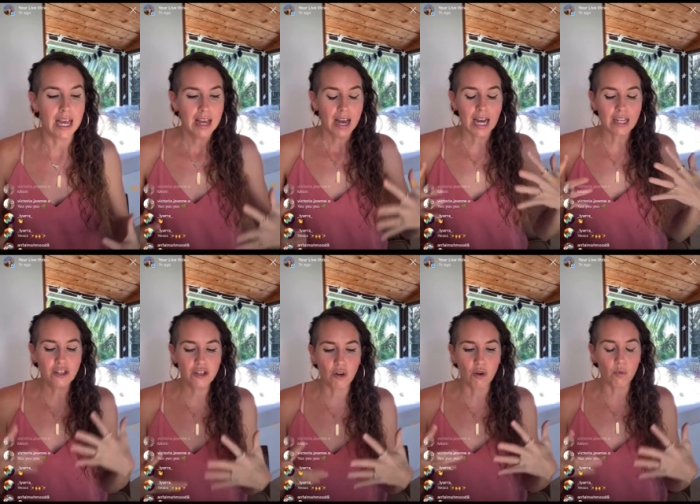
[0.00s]
I
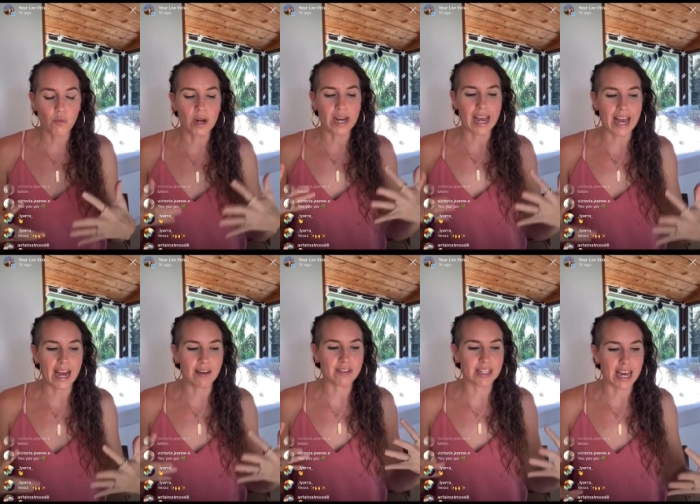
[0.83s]
don't want to have
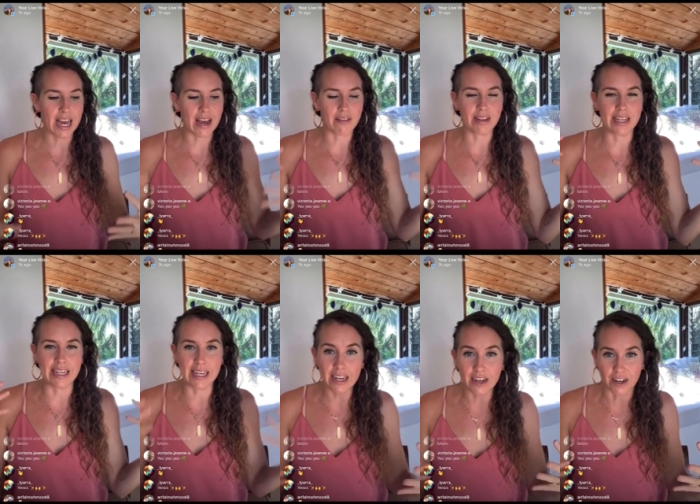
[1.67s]
to have
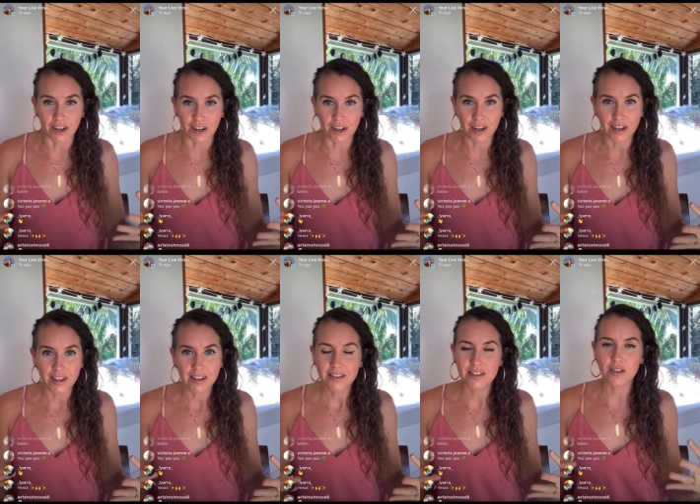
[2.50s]
gear
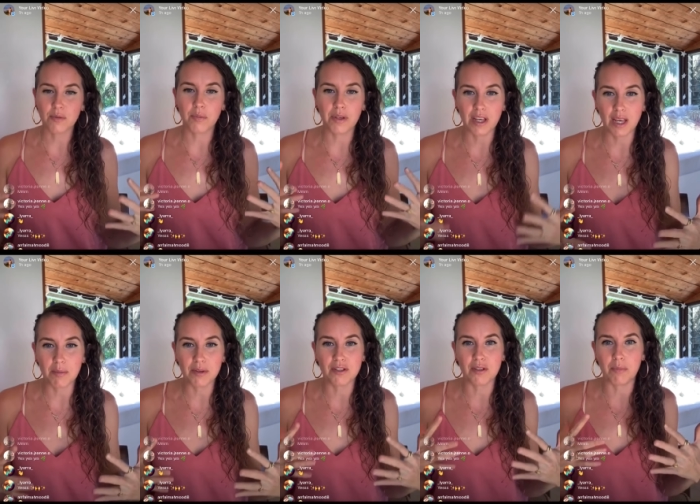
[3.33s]
to be able
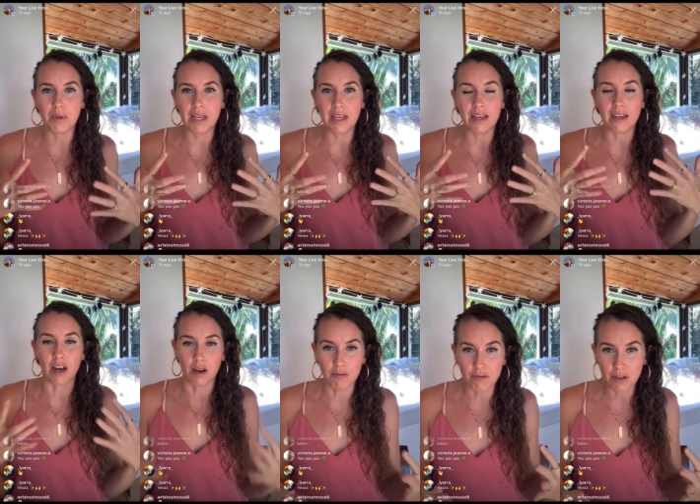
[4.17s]
to be
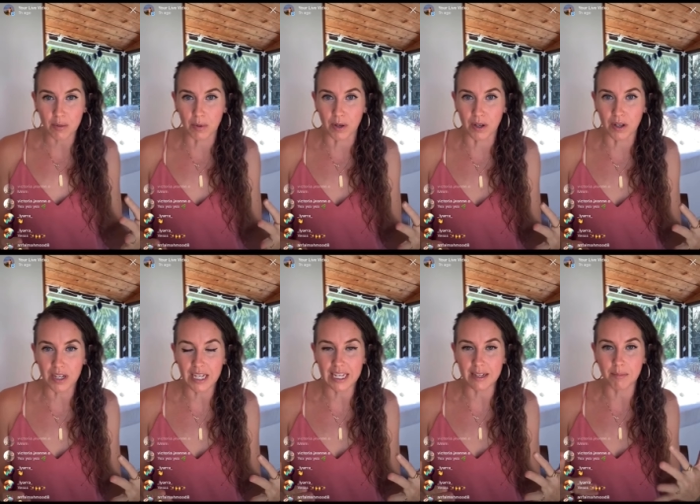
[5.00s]
comfortable
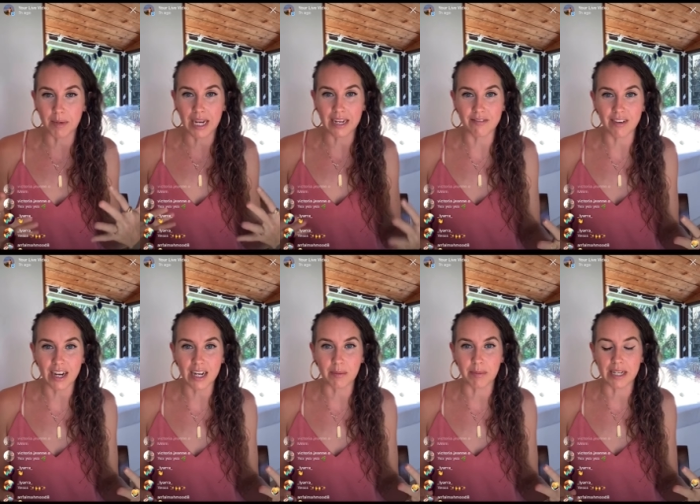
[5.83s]
in my
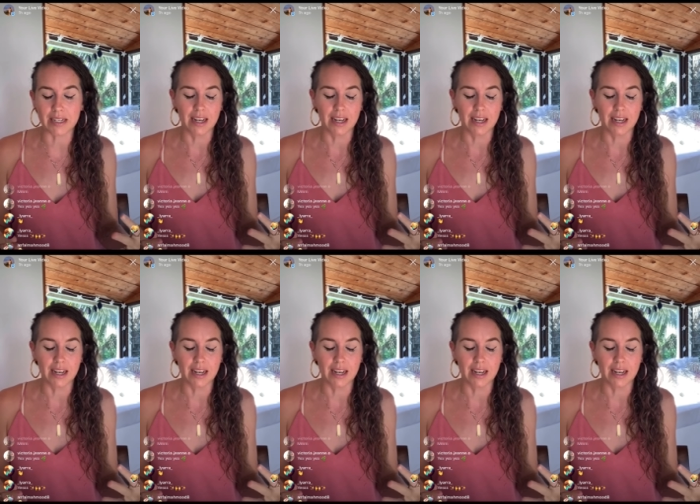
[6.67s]
environment.